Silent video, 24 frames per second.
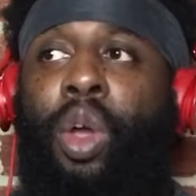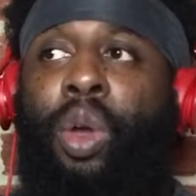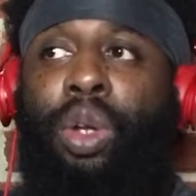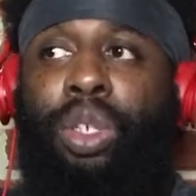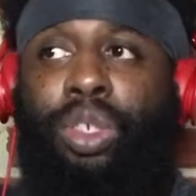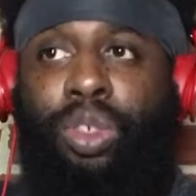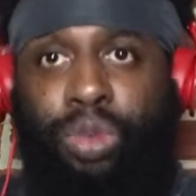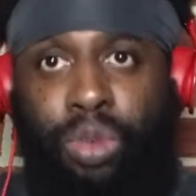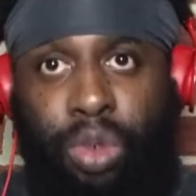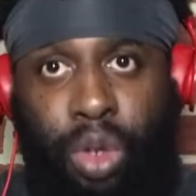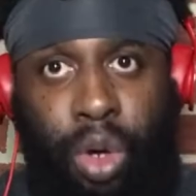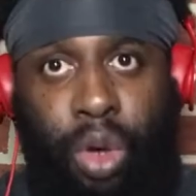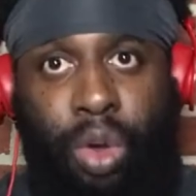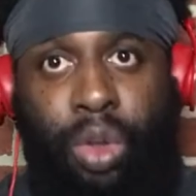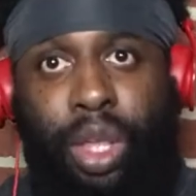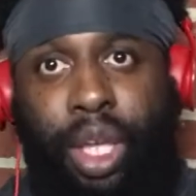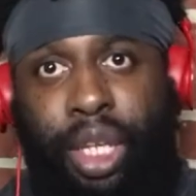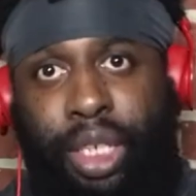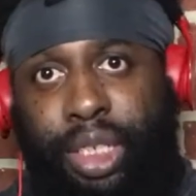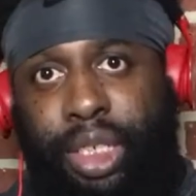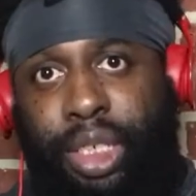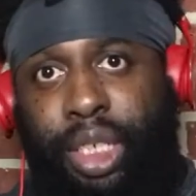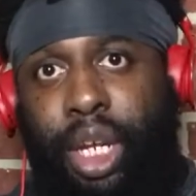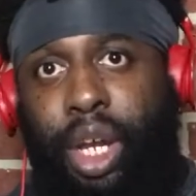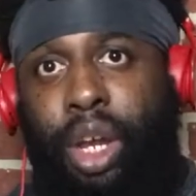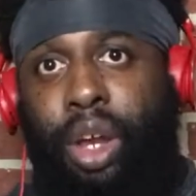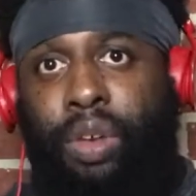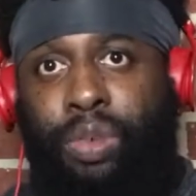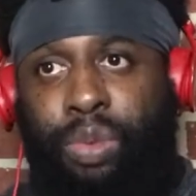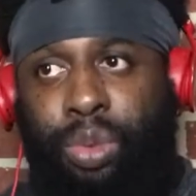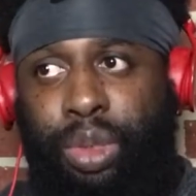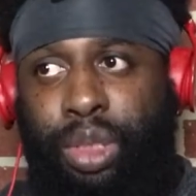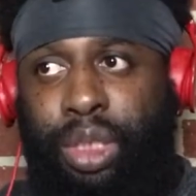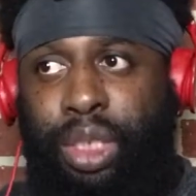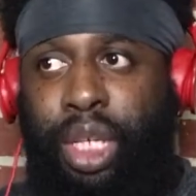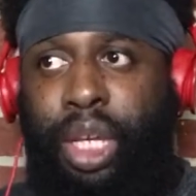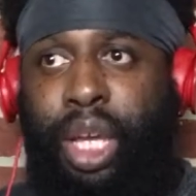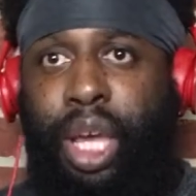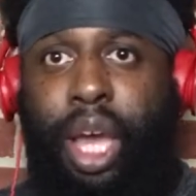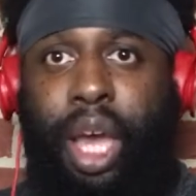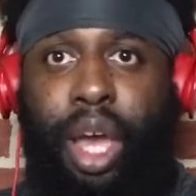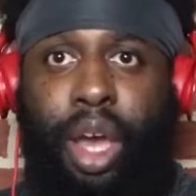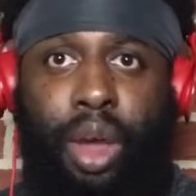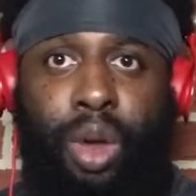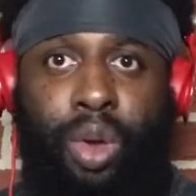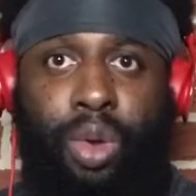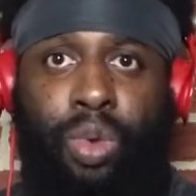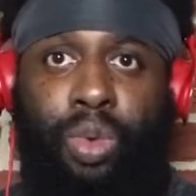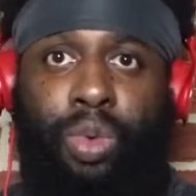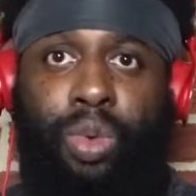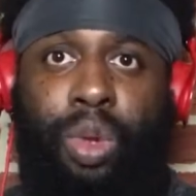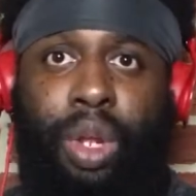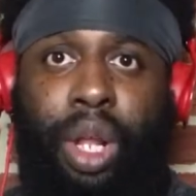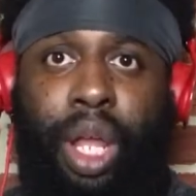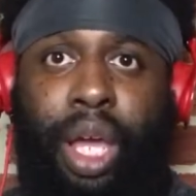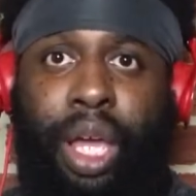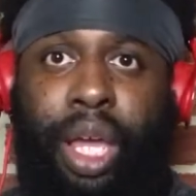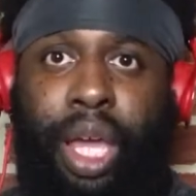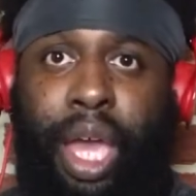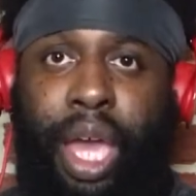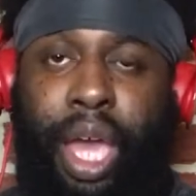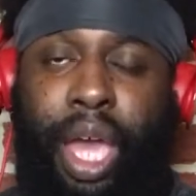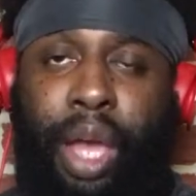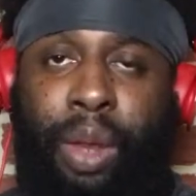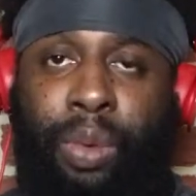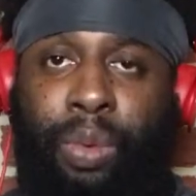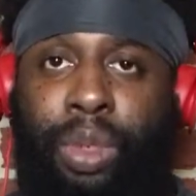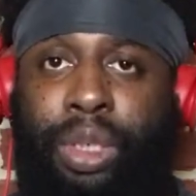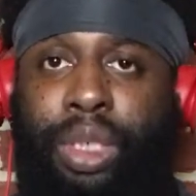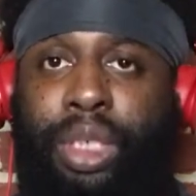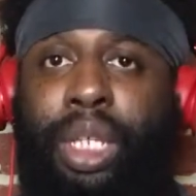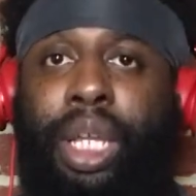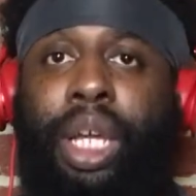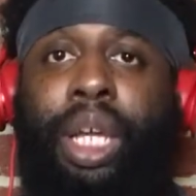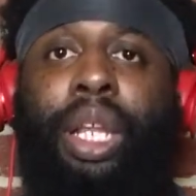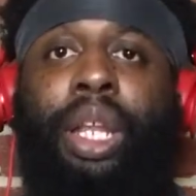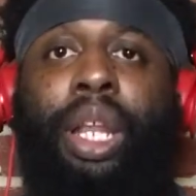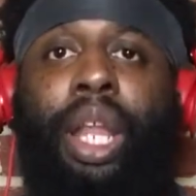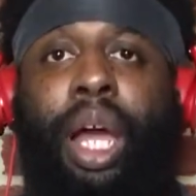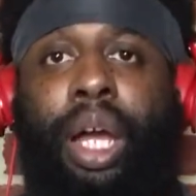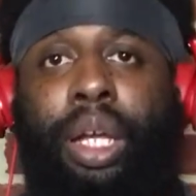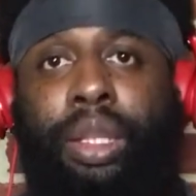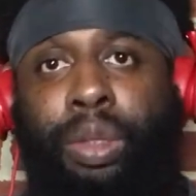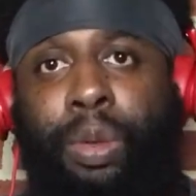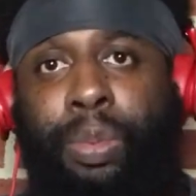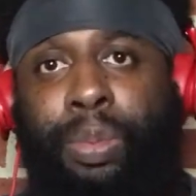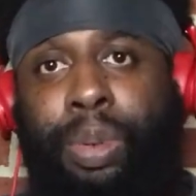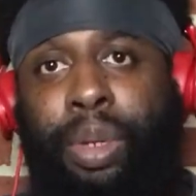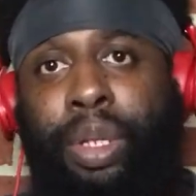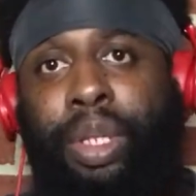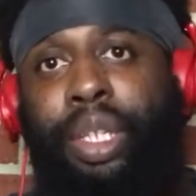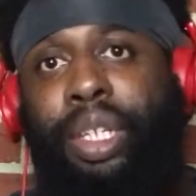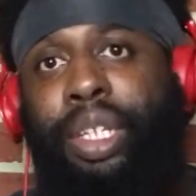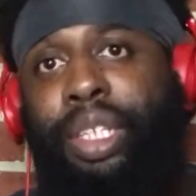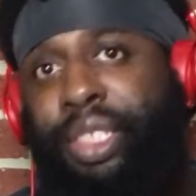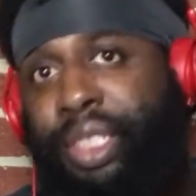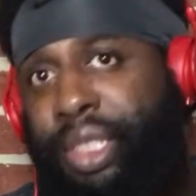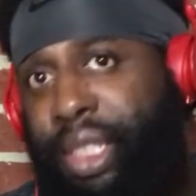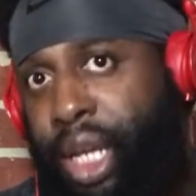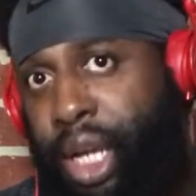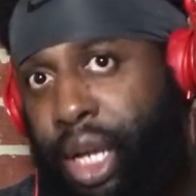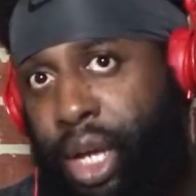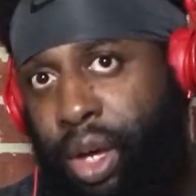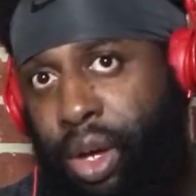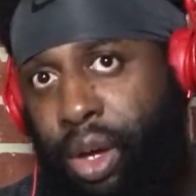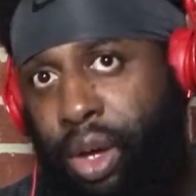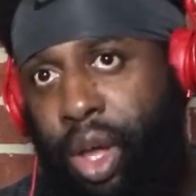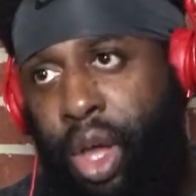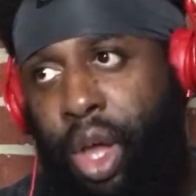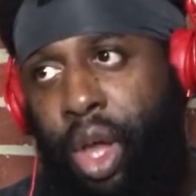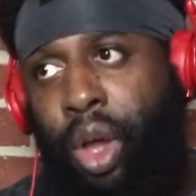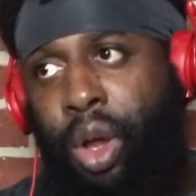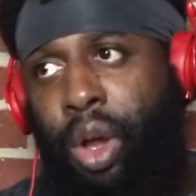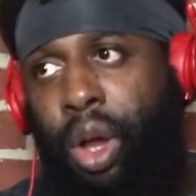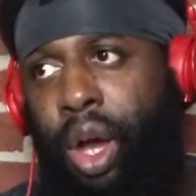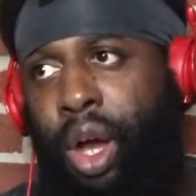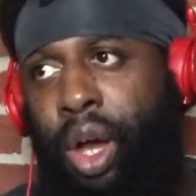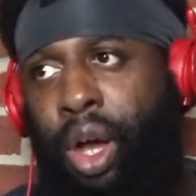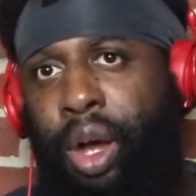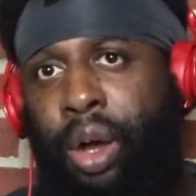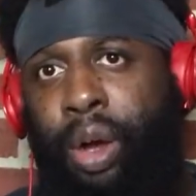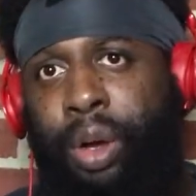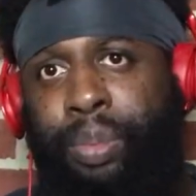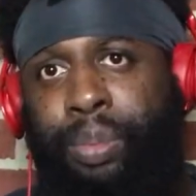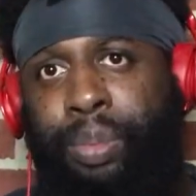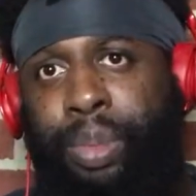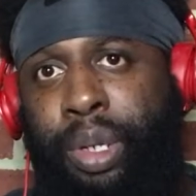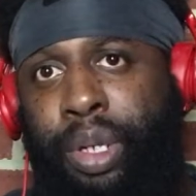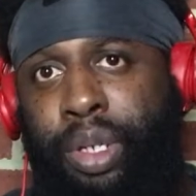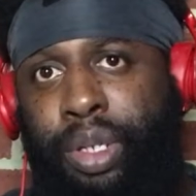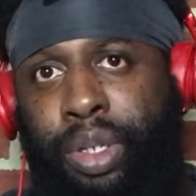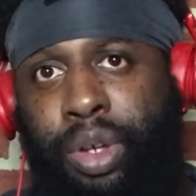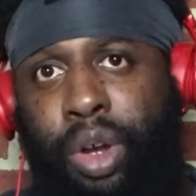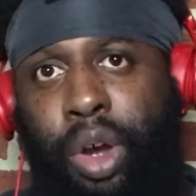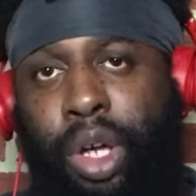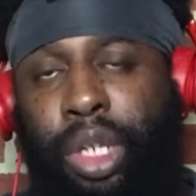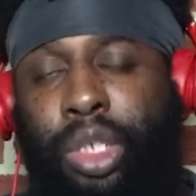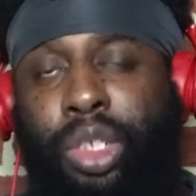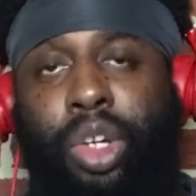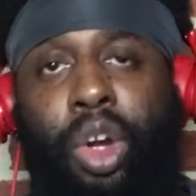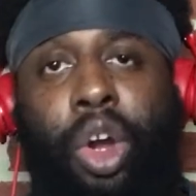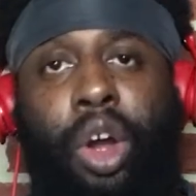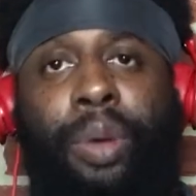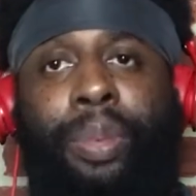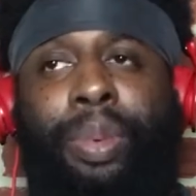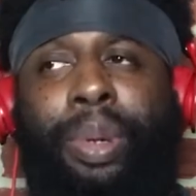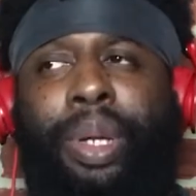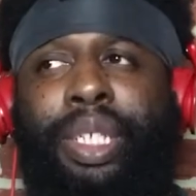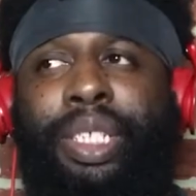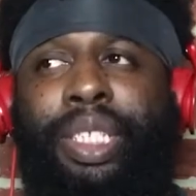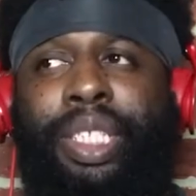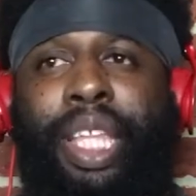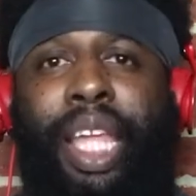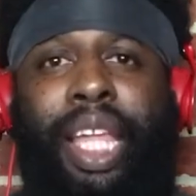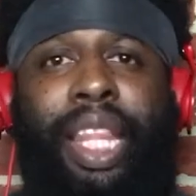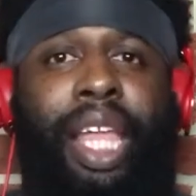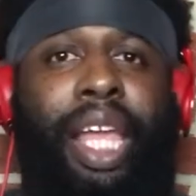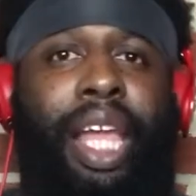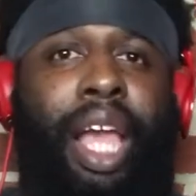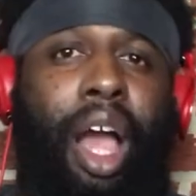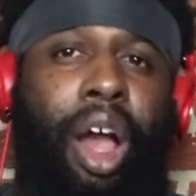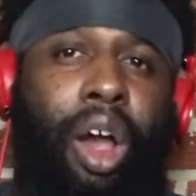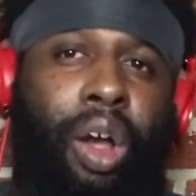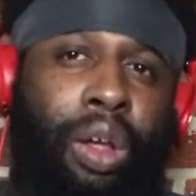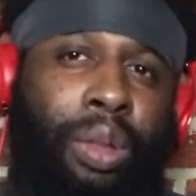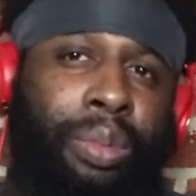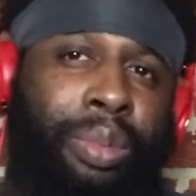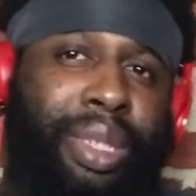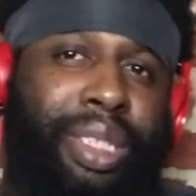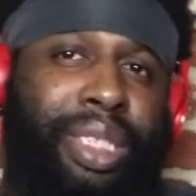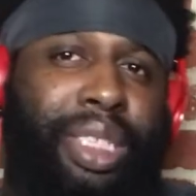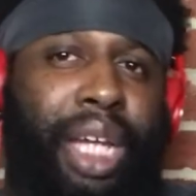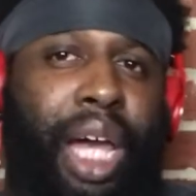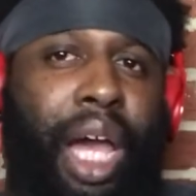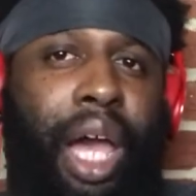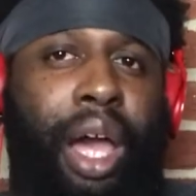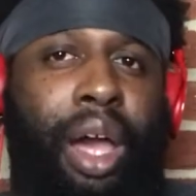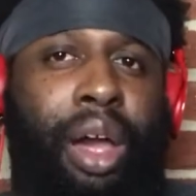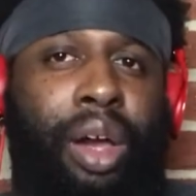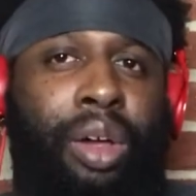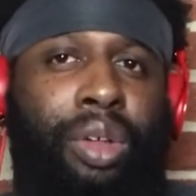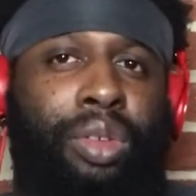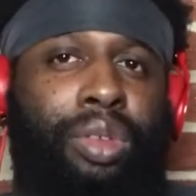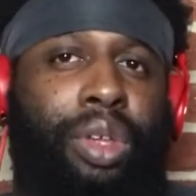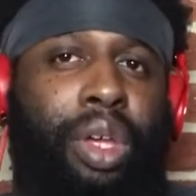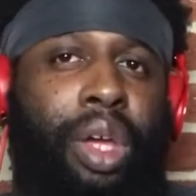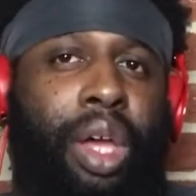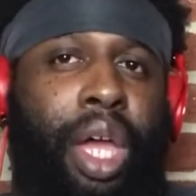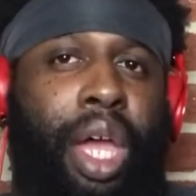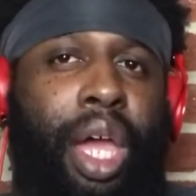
As you know that sheriff was the guy who like had what's name locked up under the jail, uh, Bill Skarsgård, because they, they call him the child.